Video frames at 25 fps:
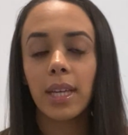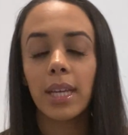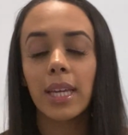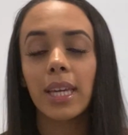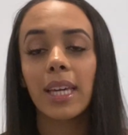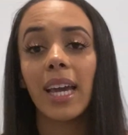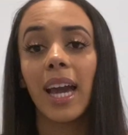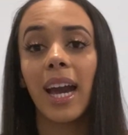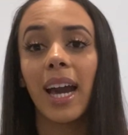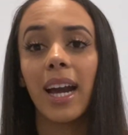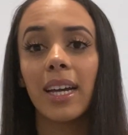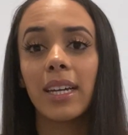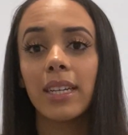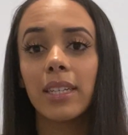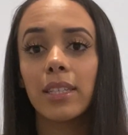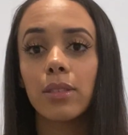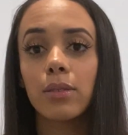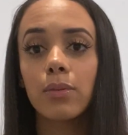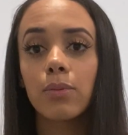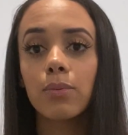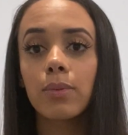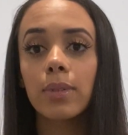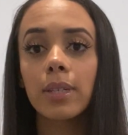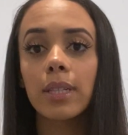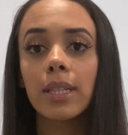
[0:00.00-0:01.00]
yeah, it's
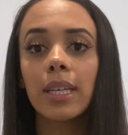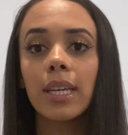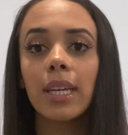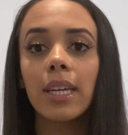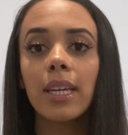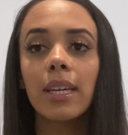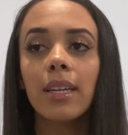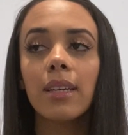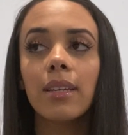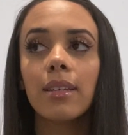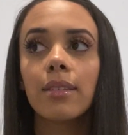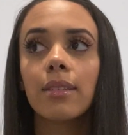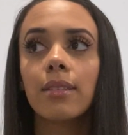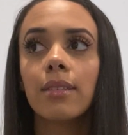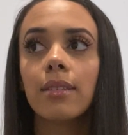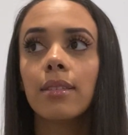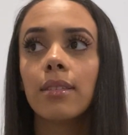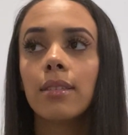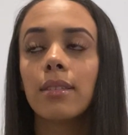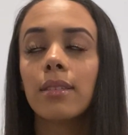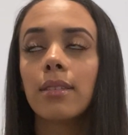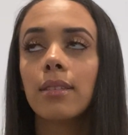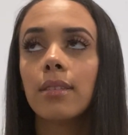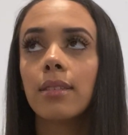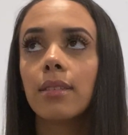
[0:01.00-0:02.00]
really
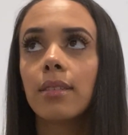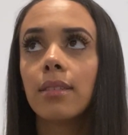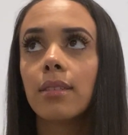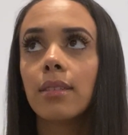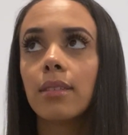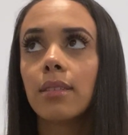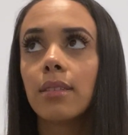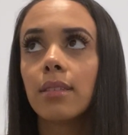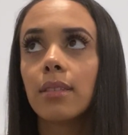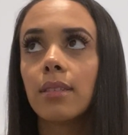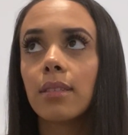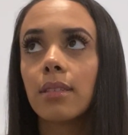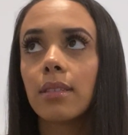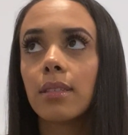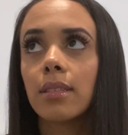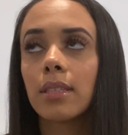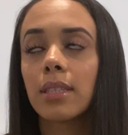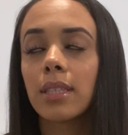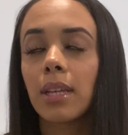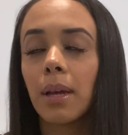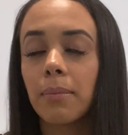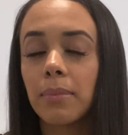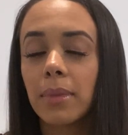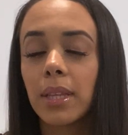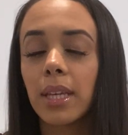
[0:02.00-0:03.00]

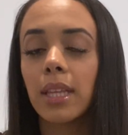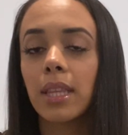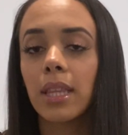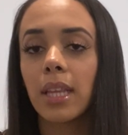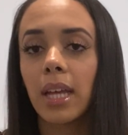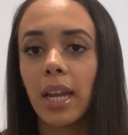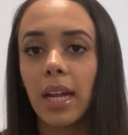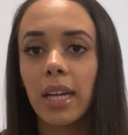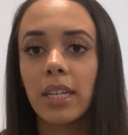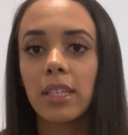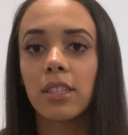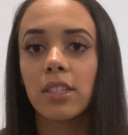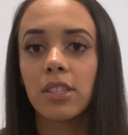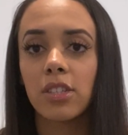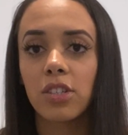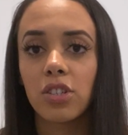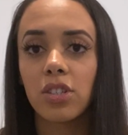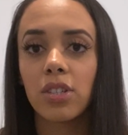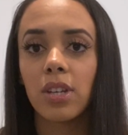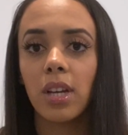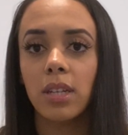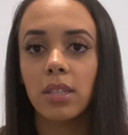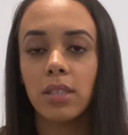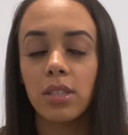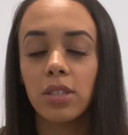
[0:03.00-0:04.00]
something that I
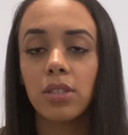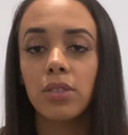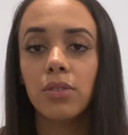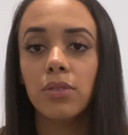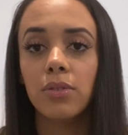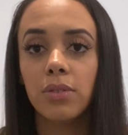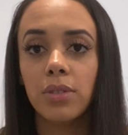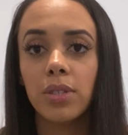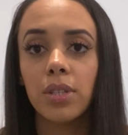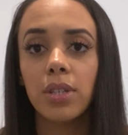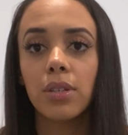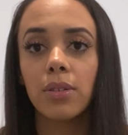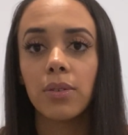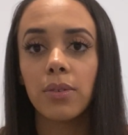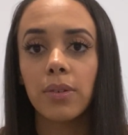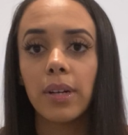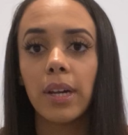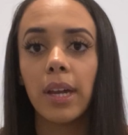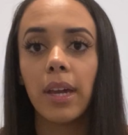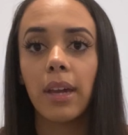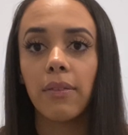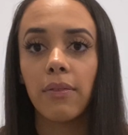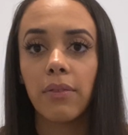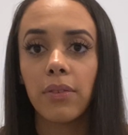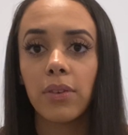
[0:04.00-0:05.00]
suggest you do
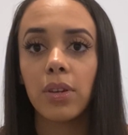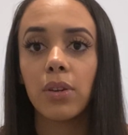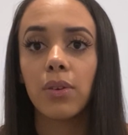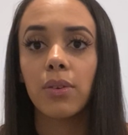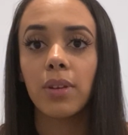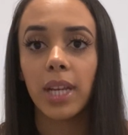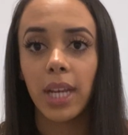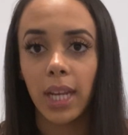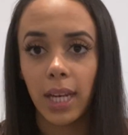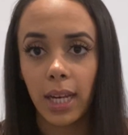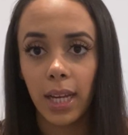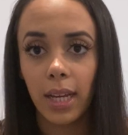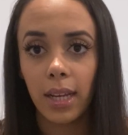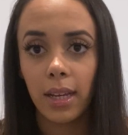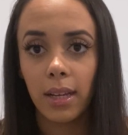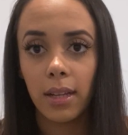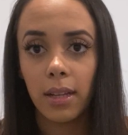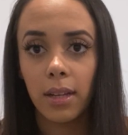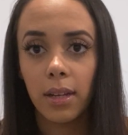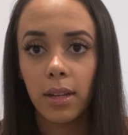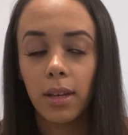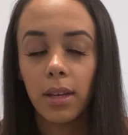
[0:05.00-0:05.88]
if you need it.